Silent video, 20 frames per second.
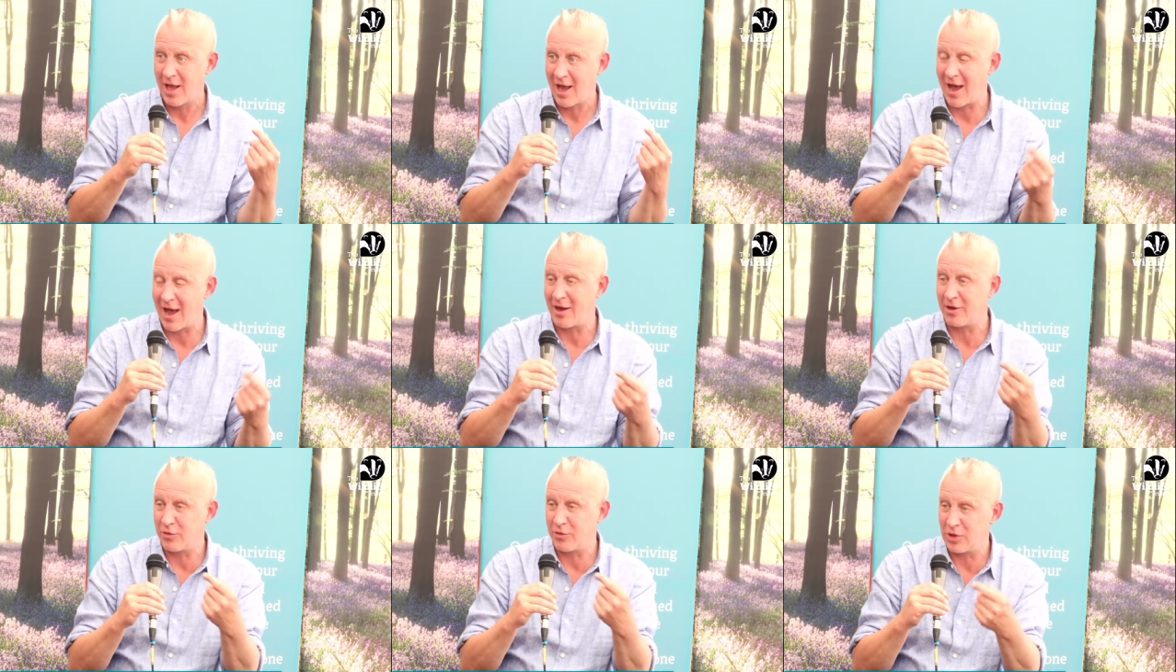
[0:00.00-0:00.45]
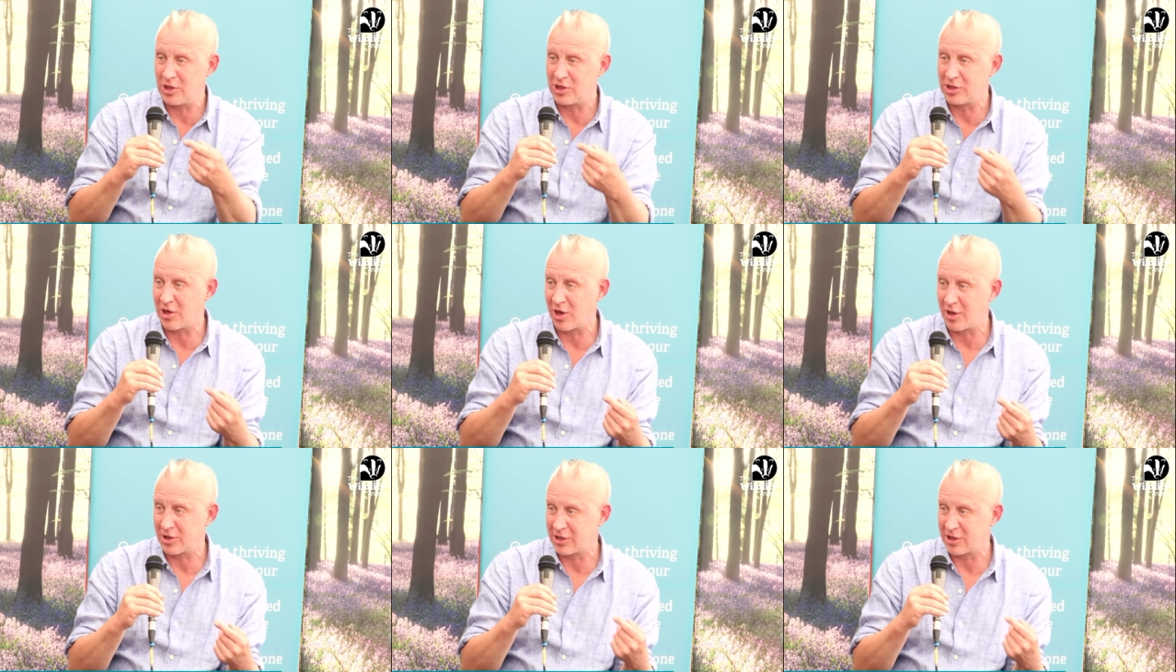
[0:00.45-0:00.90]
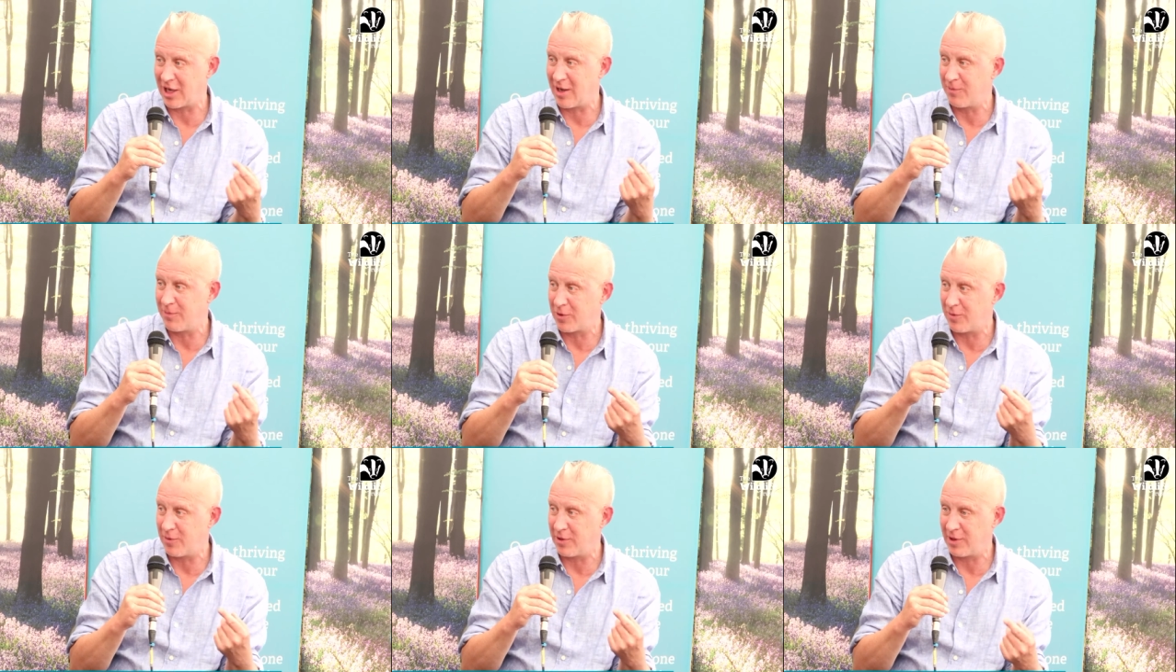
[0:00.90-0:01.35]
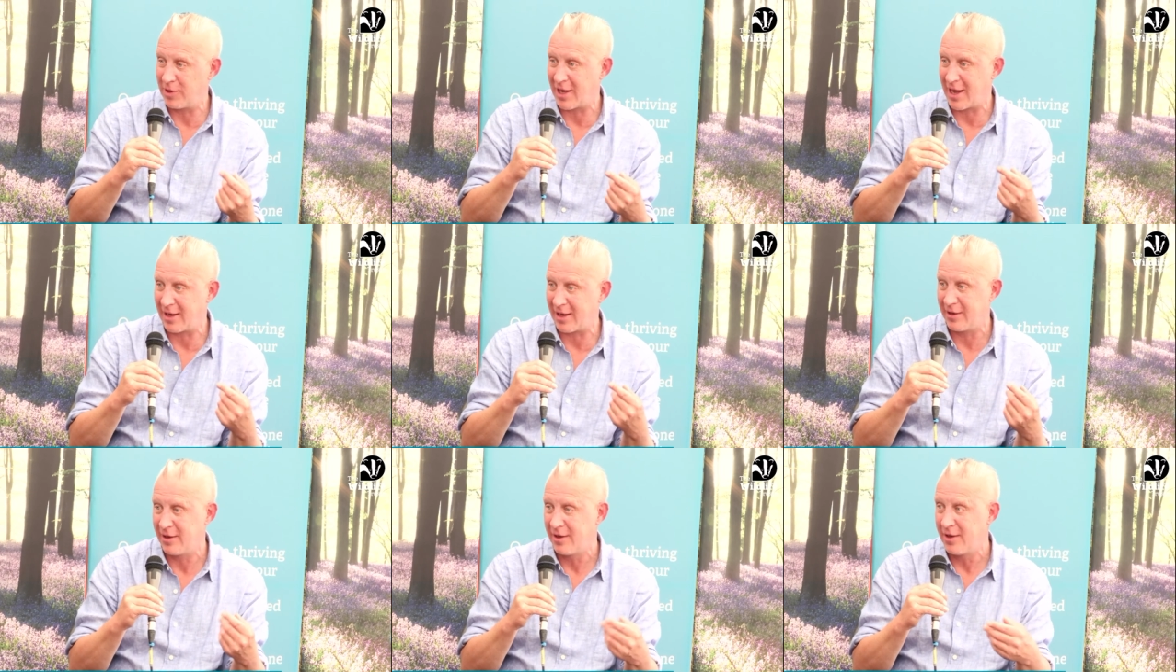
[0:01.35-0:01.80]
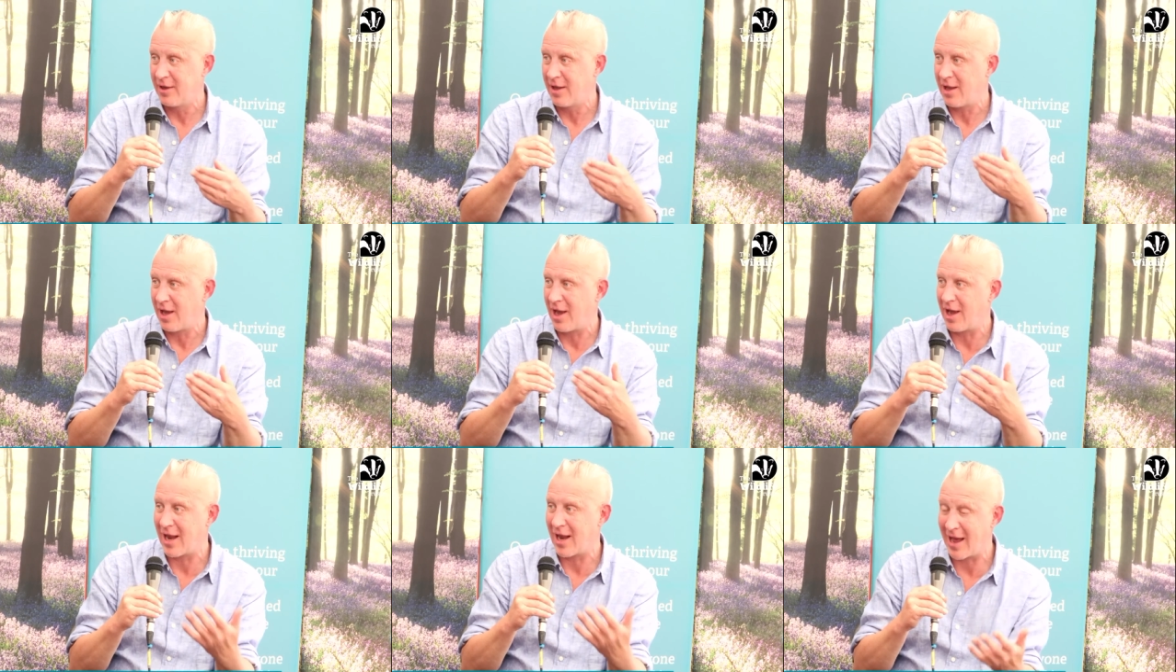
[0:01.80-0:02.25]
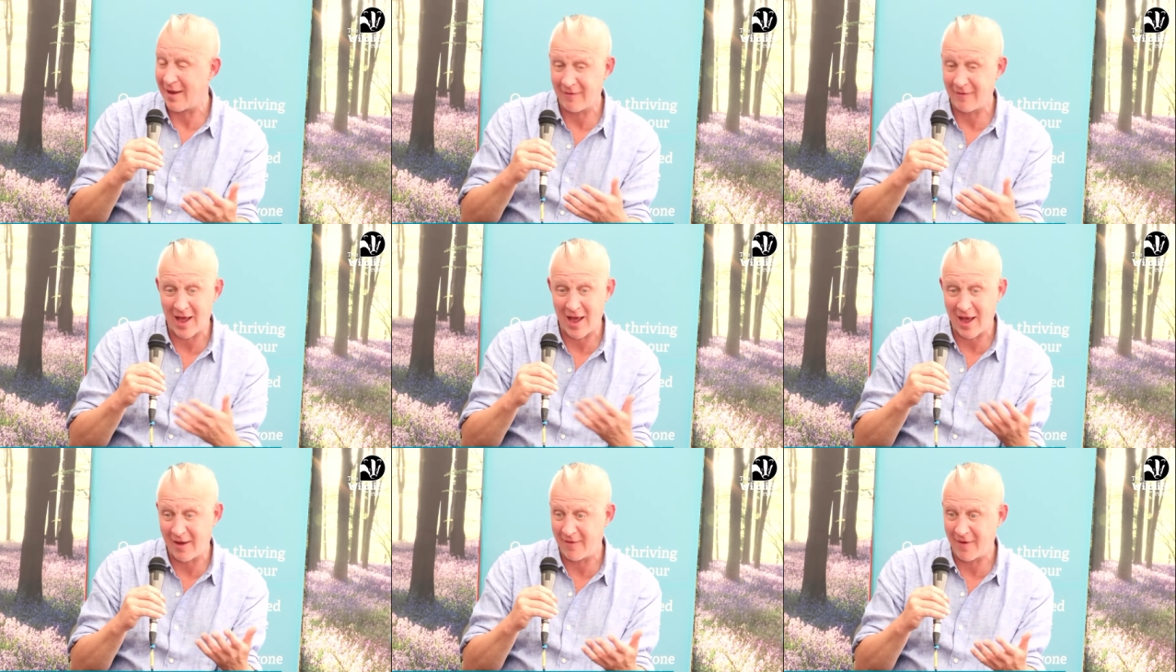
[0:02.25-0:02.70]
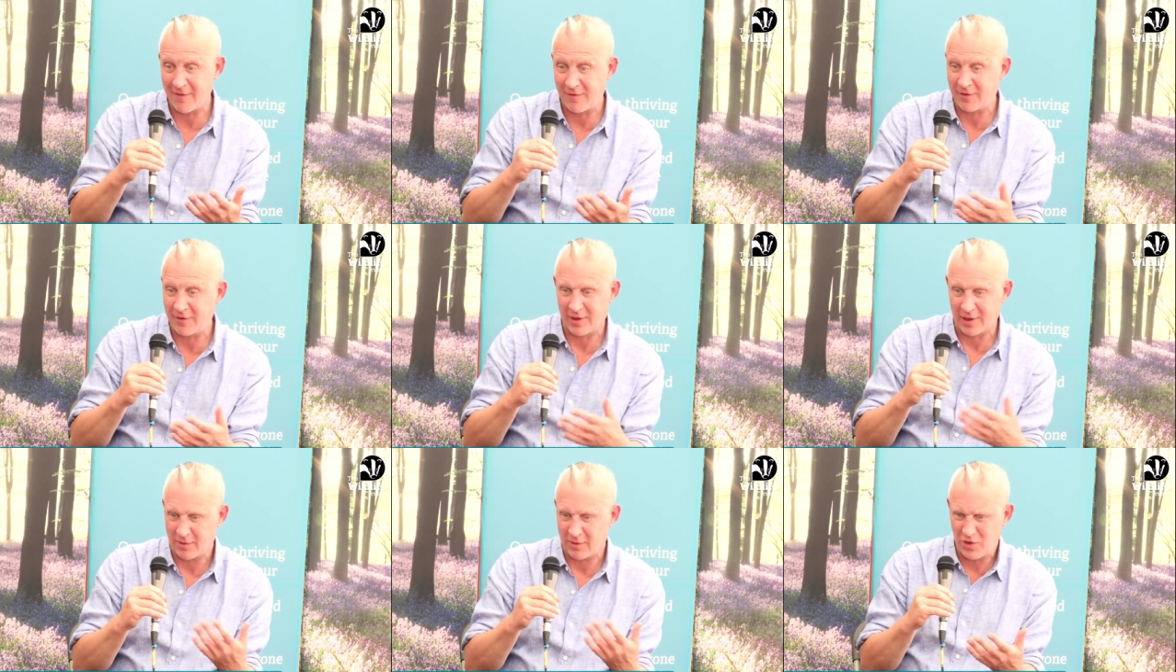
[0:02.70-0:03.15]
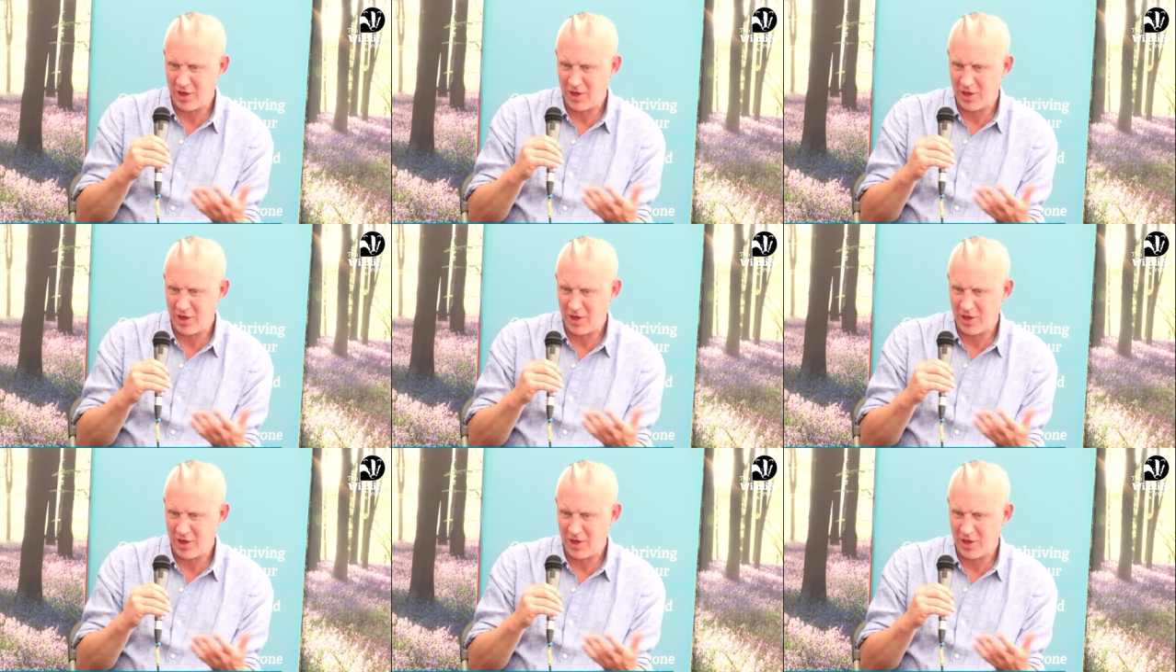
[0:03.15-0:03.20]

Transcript: how do we start to implement that and have everything?